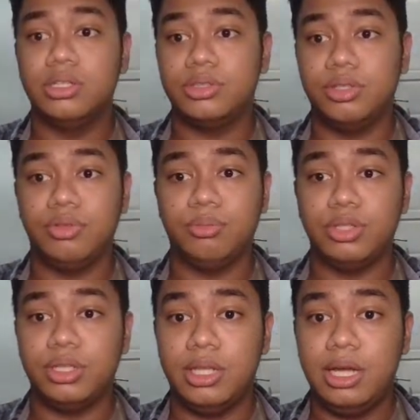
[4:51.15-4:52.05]
So if we
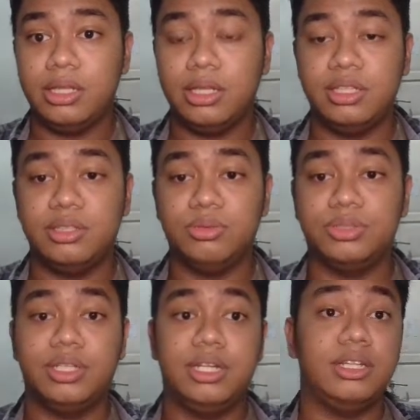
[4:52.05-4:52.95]
put in that, and it will
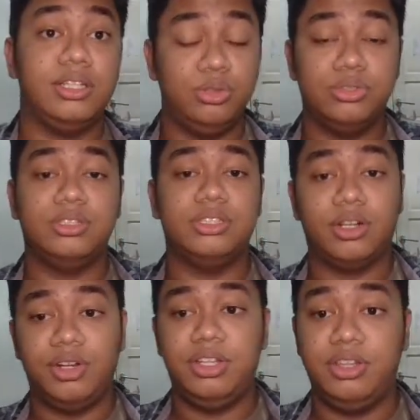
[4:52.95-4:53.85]
say that the user is
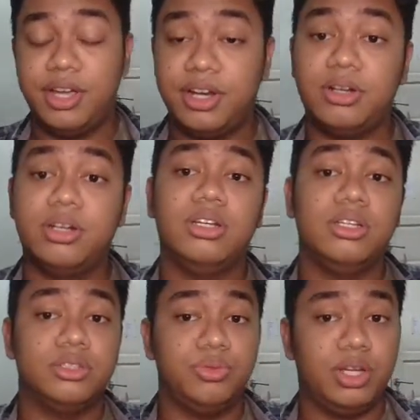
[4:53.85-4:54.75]
already there,
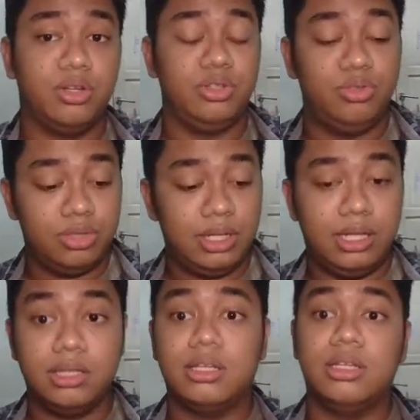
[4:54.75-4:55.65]
so we cannot use
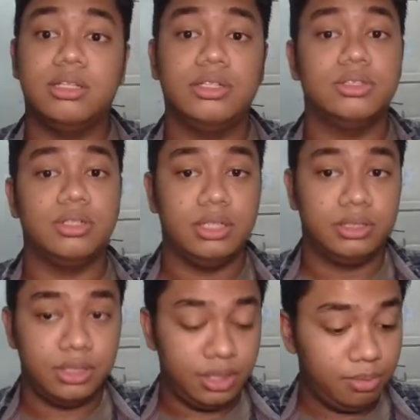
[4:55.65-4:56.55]
that. So
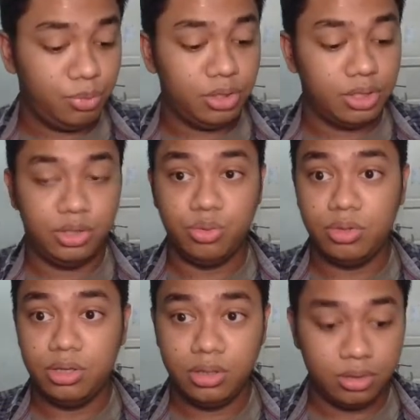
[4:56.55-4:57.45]
let's input a new
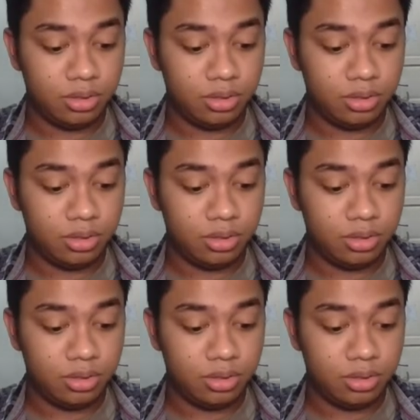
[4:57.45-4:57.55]
one.